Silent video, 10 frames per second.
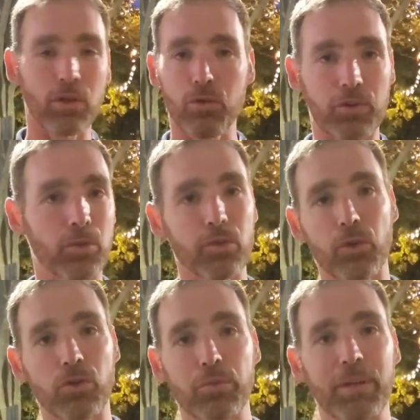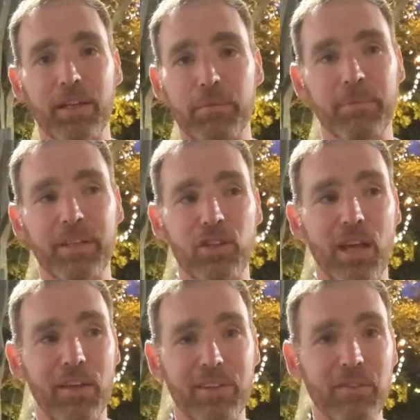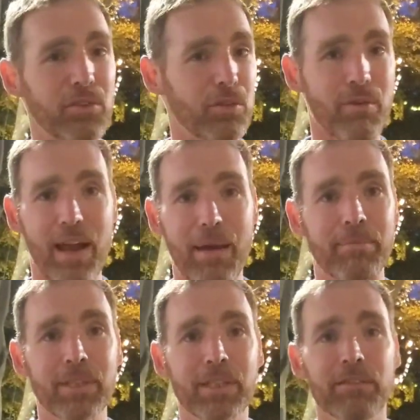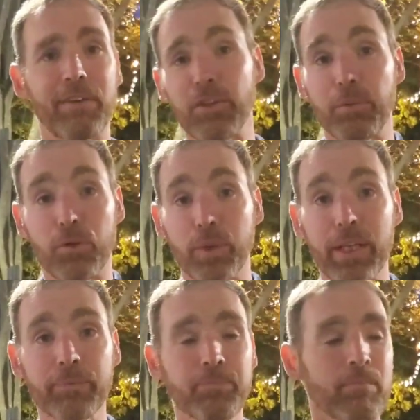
across all social media channels, Instagram, Facebook, Twitter,